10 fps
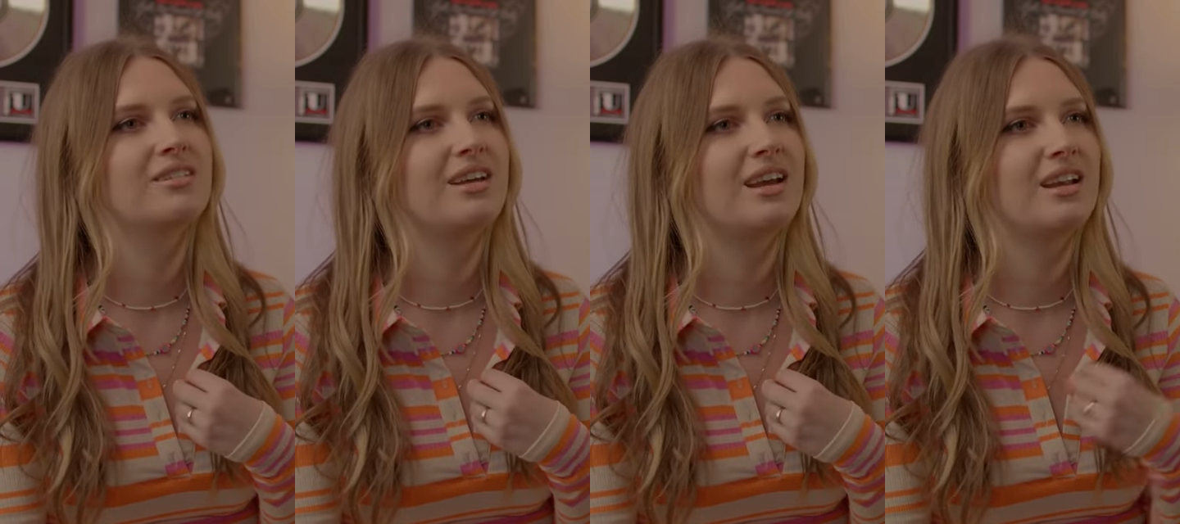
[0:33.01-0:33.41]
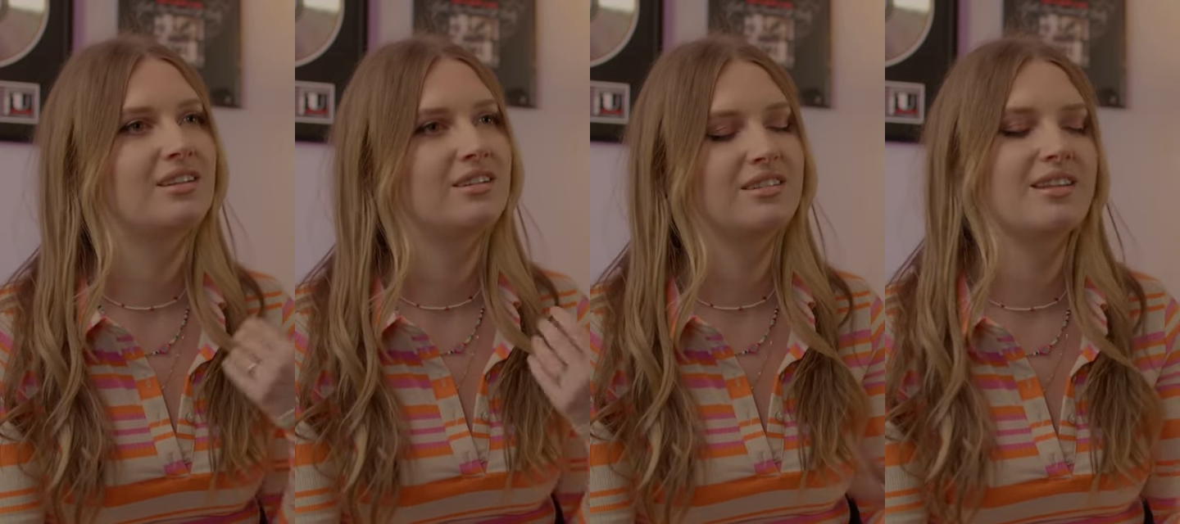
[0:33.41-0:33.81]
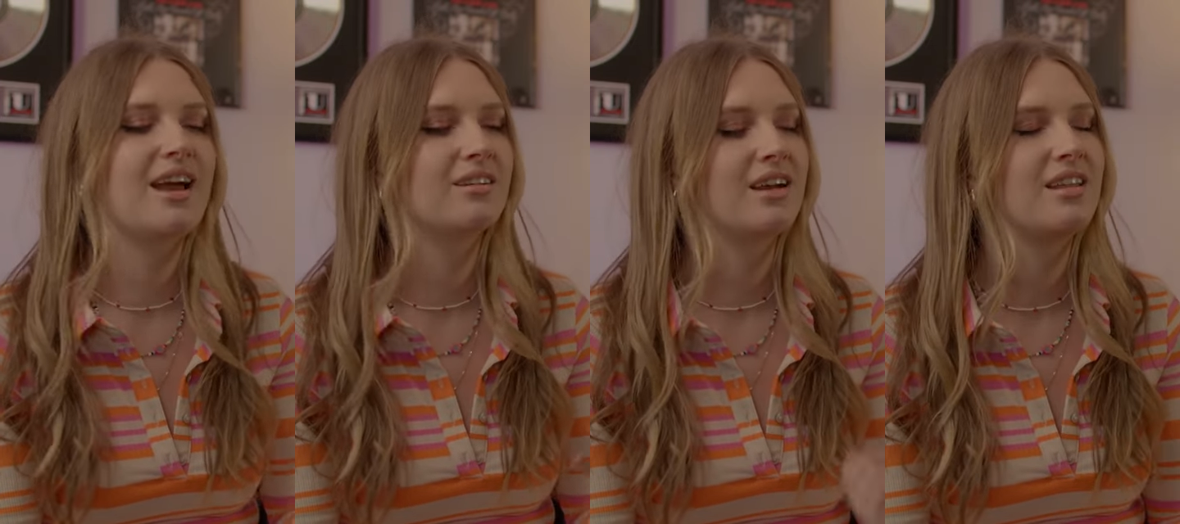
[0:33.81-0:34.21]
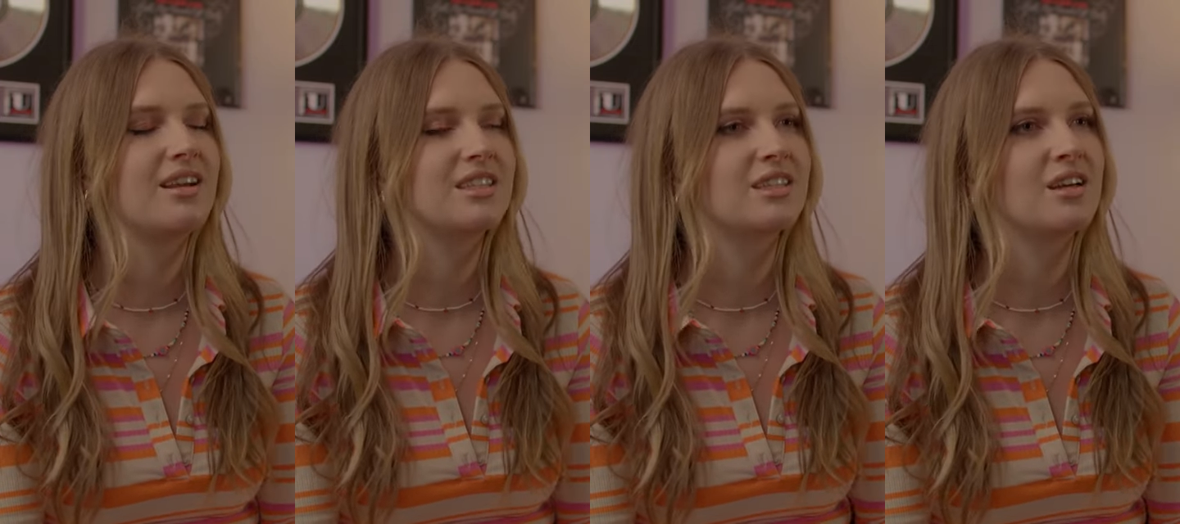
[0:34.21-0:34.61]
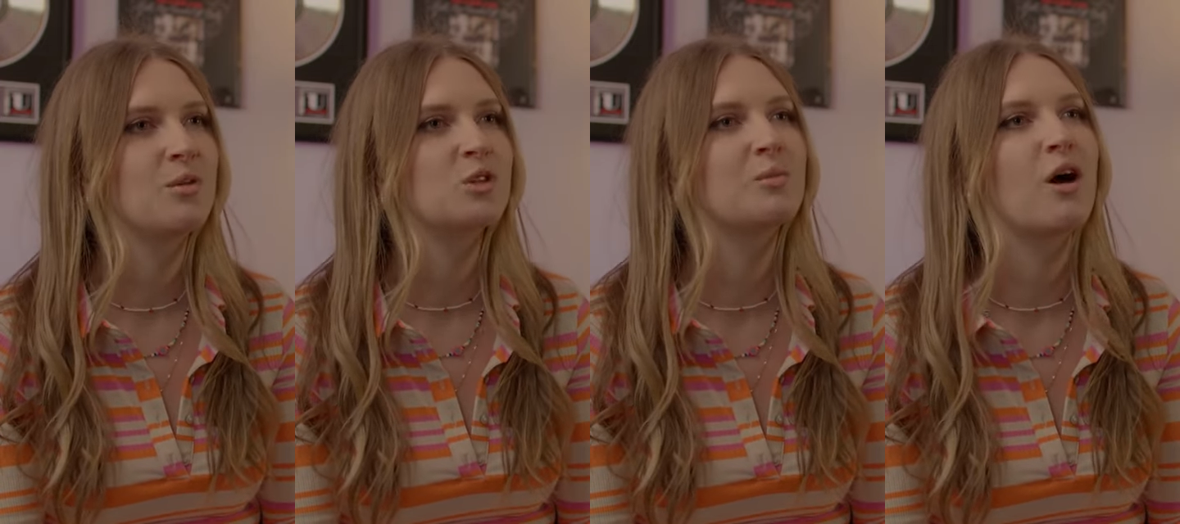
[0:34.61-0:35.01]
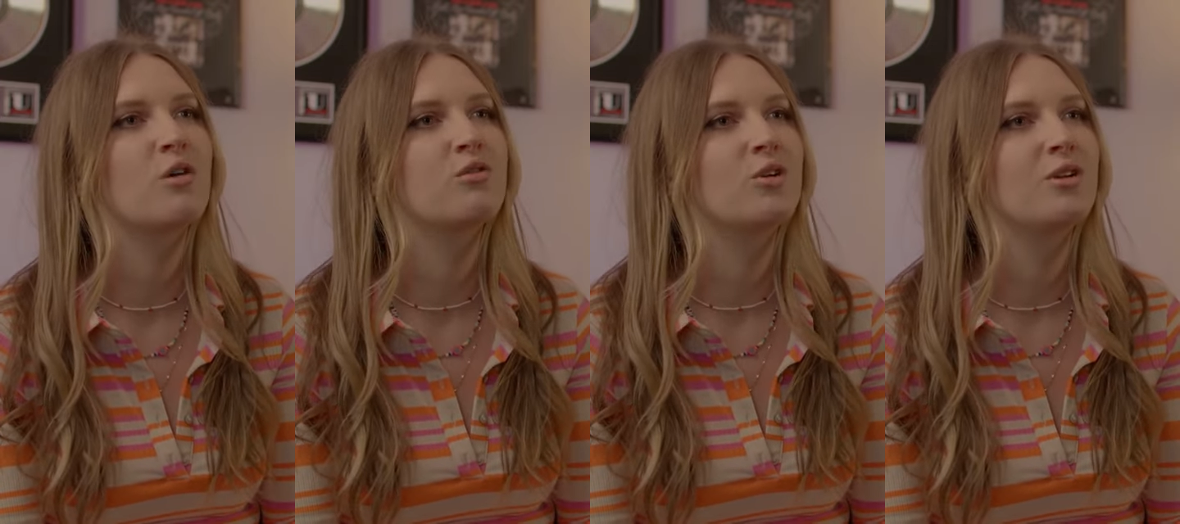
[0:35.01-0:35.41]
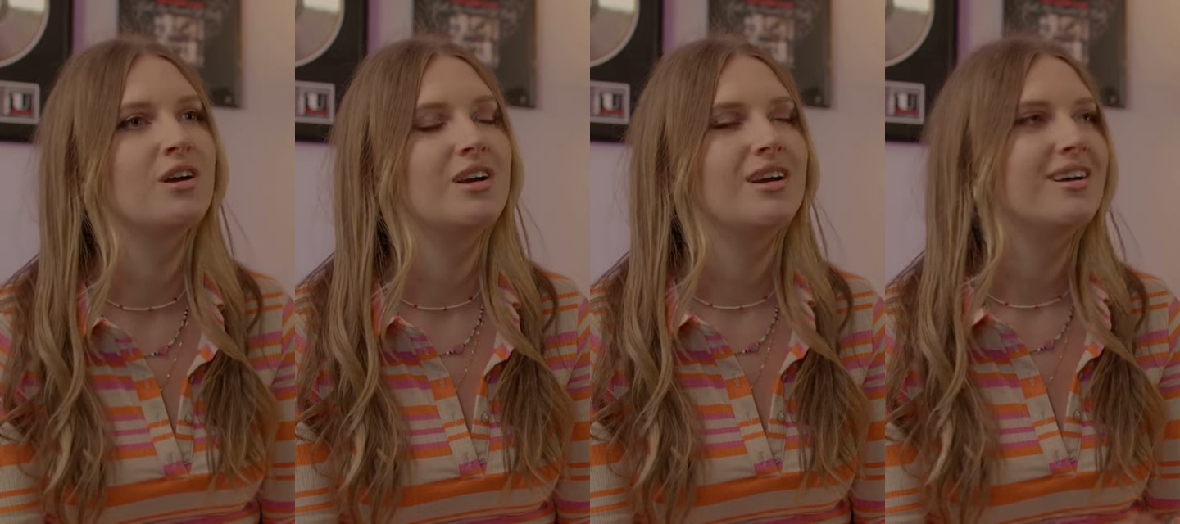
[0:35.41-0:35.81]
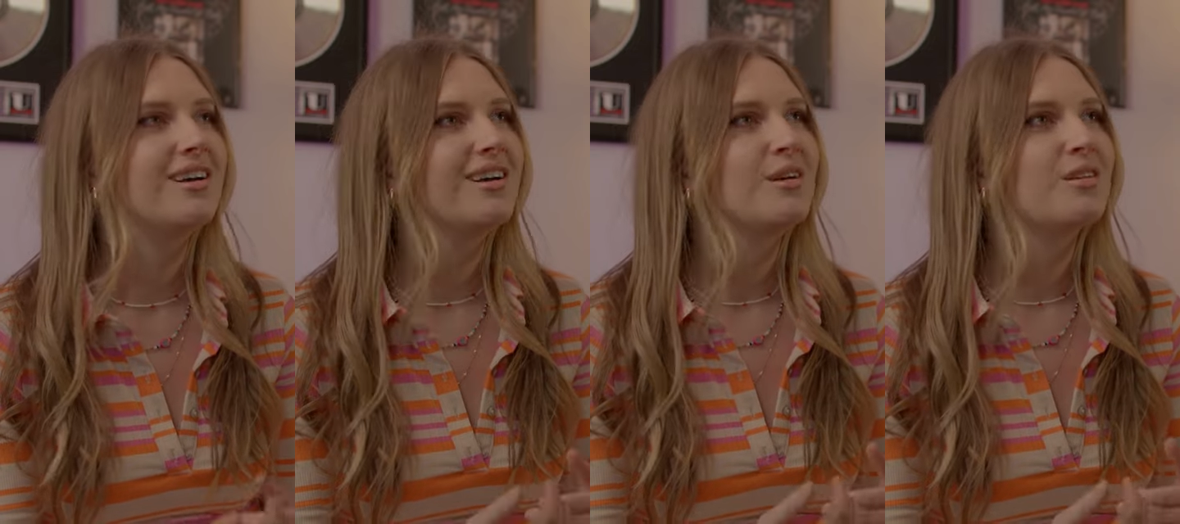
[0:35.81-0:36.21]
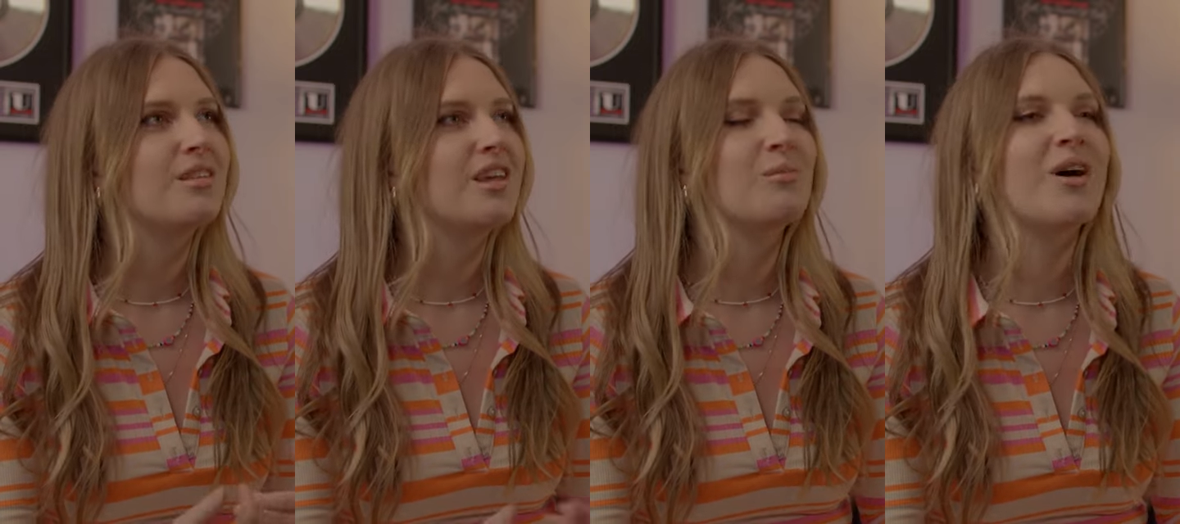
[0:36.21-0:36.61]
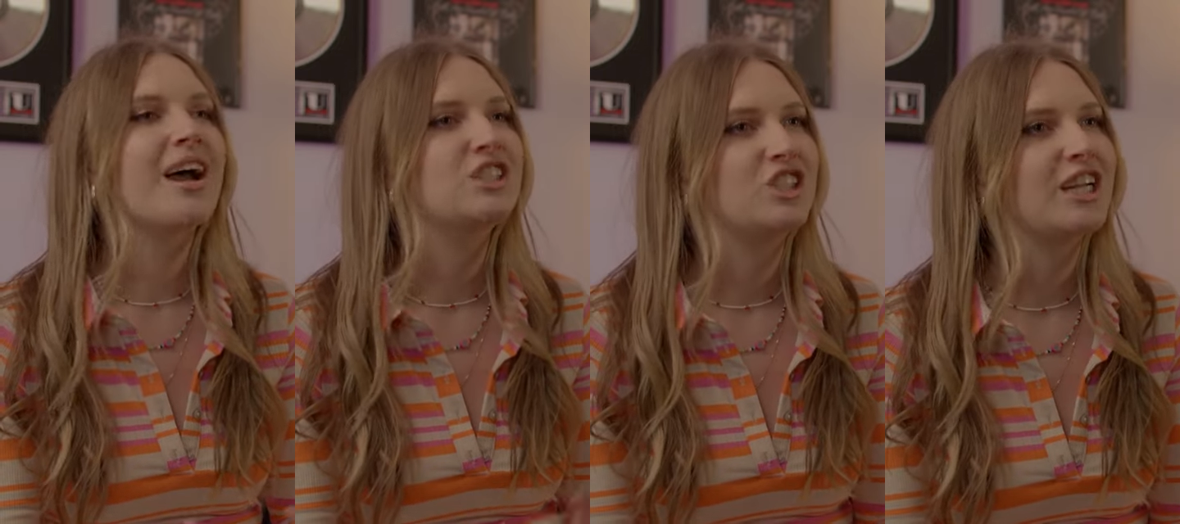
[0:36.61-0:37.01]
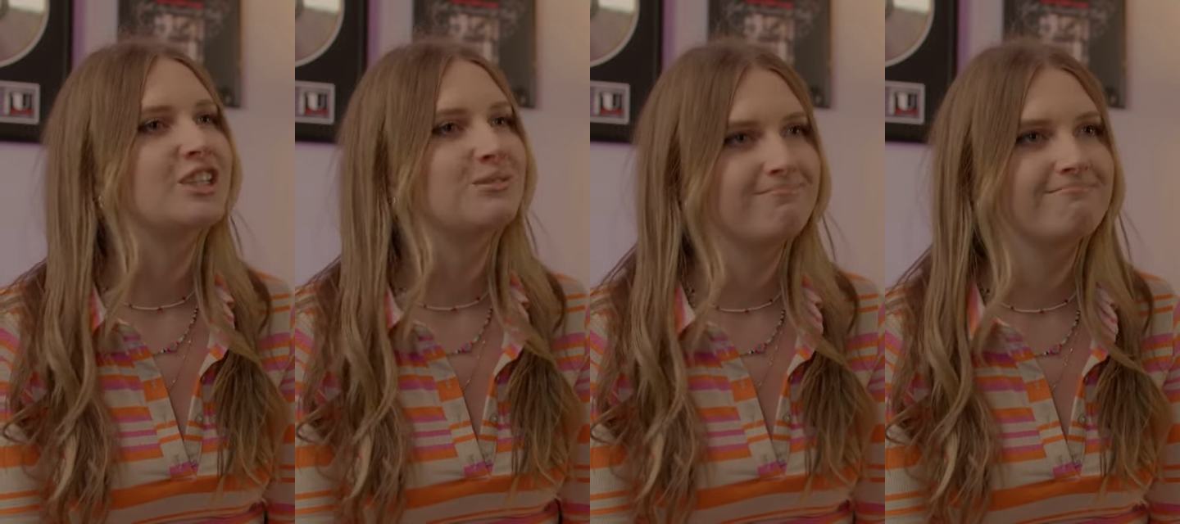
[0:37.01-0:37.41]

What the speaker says: And that, I think, is the most powerful thing behind change.